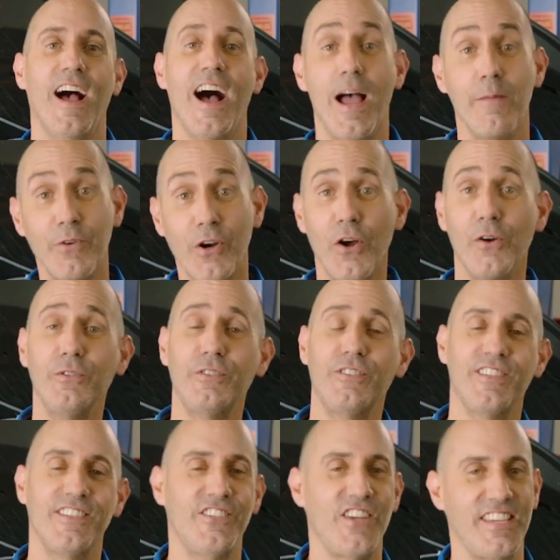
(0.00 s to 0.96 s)
I'm your
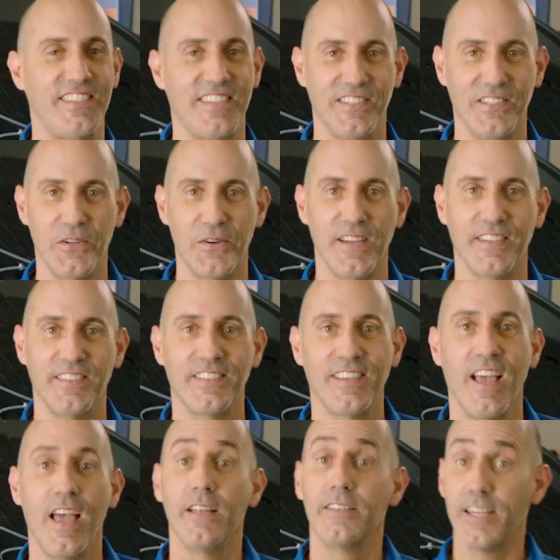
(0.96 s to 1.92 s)
host, Jason Lewis.
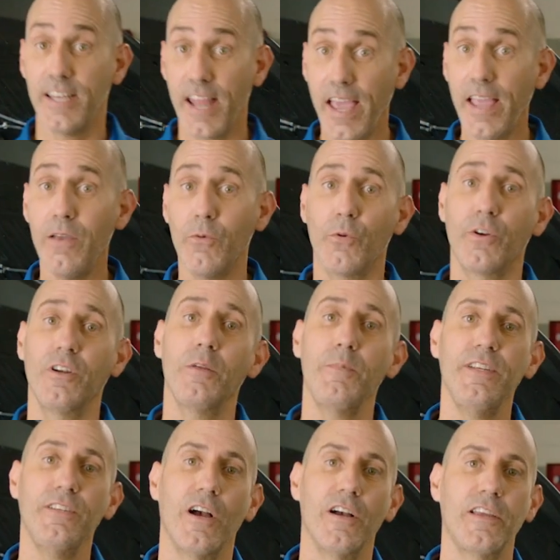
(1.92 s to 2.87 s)
Today, we're going to
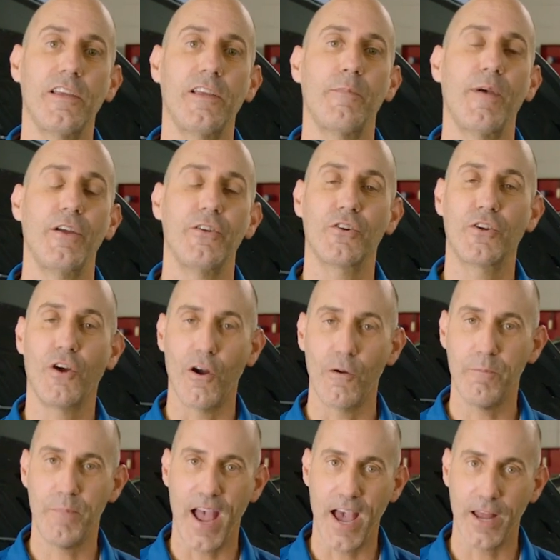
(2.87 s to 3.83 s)
be talking about your
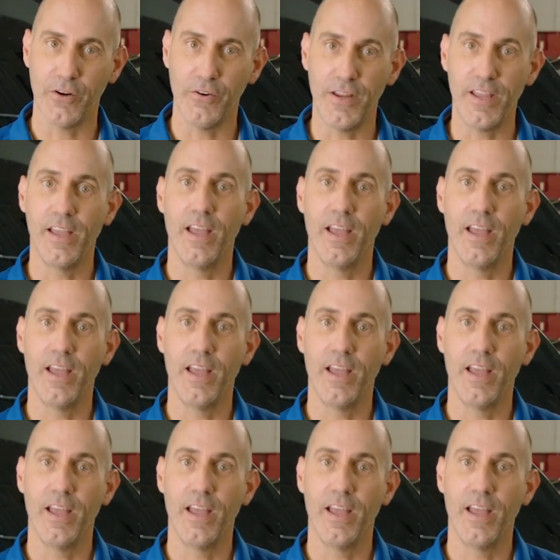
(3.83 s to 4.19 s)
car battery.